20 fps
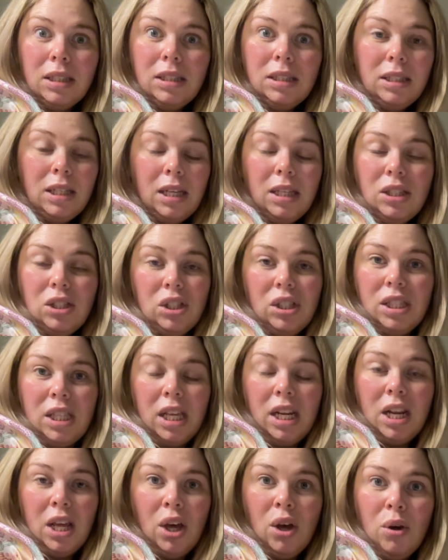Dean's just there
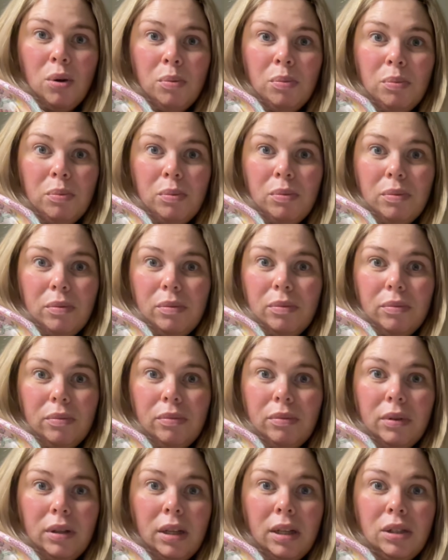to help
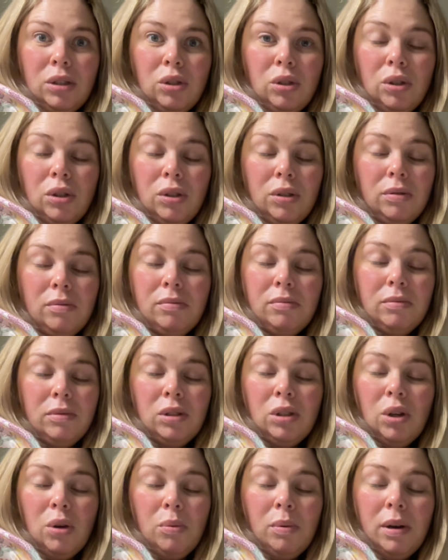and do, you
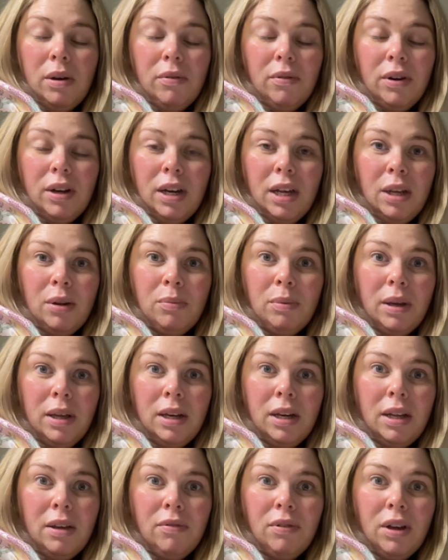know, whatever I need
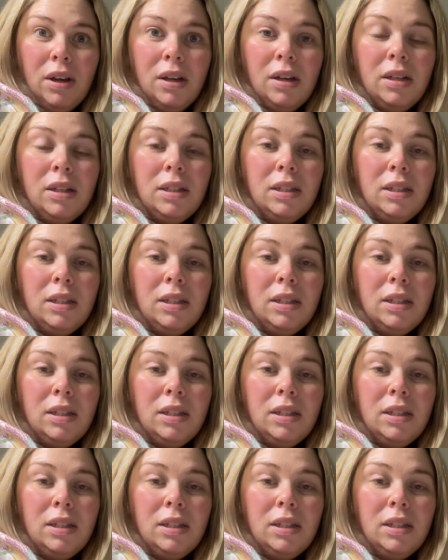whenever.